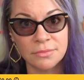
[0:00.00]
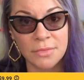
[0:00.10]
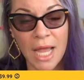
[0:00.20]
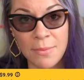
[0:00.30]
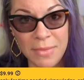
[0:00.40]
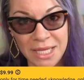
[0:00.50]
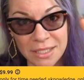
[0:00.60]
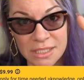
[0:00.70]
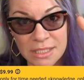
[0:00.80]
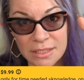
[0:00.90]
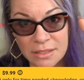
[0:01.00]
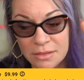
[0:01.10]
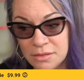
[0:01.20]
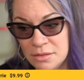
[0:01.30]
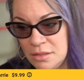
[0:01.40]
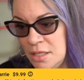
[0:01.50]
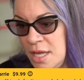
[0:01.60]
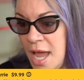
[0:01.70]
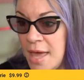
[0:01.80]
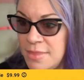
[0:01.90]
and means.
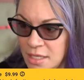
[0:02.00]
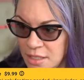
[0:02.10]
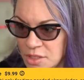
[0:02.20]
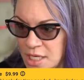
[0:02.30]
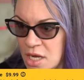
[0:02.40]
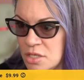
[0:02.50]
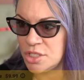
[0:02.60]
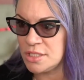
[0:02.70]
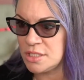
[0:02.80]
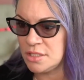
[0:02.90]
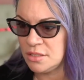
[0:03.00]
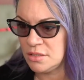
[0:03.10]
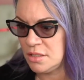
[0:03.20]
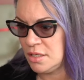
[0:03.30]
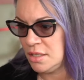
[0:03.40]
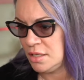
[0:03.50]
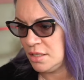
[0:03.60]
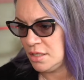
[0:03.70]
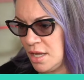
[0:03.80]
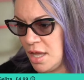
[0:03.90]
And then guilty conscience.
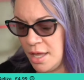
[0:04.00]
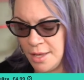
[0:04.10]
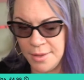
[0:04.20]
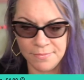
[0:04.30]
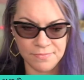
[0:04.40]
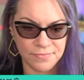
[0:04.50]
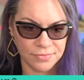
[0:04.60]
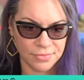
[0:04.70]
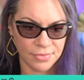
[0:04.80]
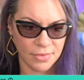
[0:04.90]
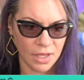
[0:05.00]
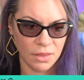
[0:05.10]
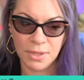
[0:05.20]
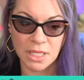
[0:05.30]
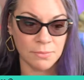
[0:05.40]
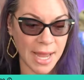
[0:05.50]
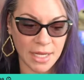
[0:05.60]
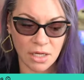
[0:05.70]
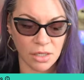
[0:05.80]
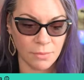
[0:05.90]
Um, but they're banging
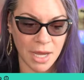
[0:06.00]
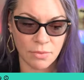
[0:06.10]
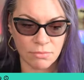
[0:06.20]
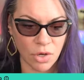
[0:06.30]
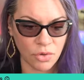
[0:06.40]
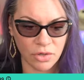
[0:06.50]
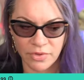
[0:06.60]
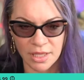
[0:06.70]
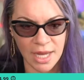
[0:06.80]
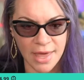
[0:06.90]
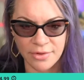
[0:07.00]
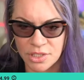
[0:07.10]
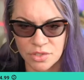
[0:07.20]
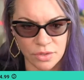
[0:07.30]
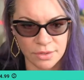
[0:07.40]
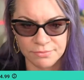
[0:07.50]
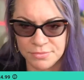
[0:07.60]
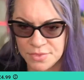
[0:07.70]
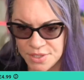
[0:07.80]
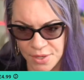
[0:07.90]
on about motive in the gathering storm.
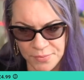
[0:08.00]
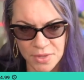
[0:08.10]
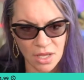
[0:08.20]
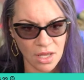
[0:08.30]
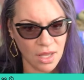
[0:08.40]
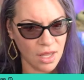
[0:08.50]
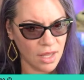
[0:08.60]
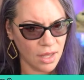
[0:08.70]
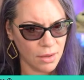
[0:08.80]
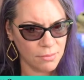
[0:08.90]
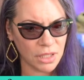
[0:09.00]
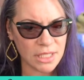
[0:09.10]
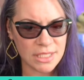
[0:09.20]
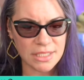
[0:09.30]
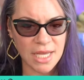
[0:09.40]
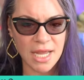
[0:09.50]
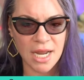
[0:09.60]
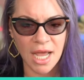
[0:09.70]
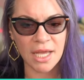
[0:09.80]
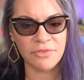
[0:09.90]
So Melissa said,
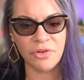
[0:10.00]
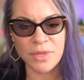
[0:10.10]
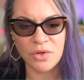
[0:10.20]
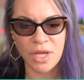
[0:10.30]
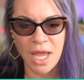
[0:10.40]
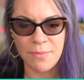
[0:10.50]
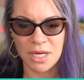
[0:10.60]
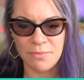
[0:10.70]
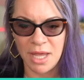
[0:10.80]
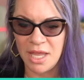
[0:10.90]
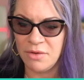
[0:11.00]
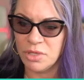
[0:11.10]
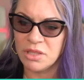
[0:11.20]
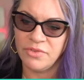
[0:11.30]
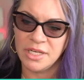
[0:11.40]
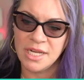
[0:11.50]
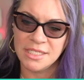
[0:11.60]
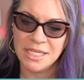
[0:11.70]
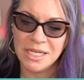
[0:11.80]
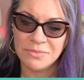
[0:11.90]
Hi from the UK, been in bed with the vid
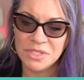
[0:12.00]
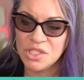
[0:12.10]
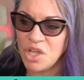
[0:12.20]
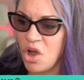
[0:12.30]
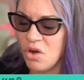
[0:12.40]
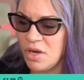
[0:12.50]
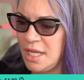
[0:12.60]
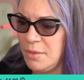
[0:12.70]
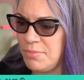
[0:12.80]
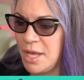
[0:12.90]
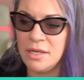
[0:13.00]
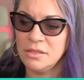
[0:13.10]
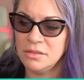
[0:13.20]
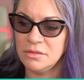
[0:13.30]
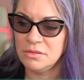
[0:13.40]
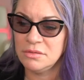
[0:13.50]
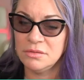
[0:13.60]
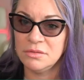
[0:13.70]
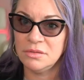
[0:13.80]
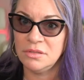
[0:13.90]
19. I'm sorry, but
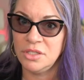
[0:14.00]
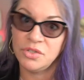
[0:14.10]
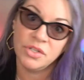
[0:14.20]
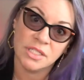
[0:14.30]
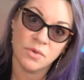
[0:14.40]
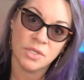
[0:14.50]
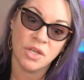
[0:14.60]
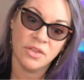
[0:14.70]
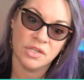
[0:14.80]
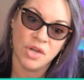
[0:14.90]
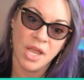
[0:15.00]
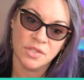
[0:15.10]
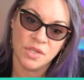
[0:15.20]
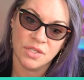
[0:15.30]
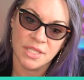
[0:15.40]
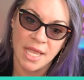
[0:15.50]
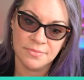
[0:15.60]
you do get to watch all of the trials. So there's that.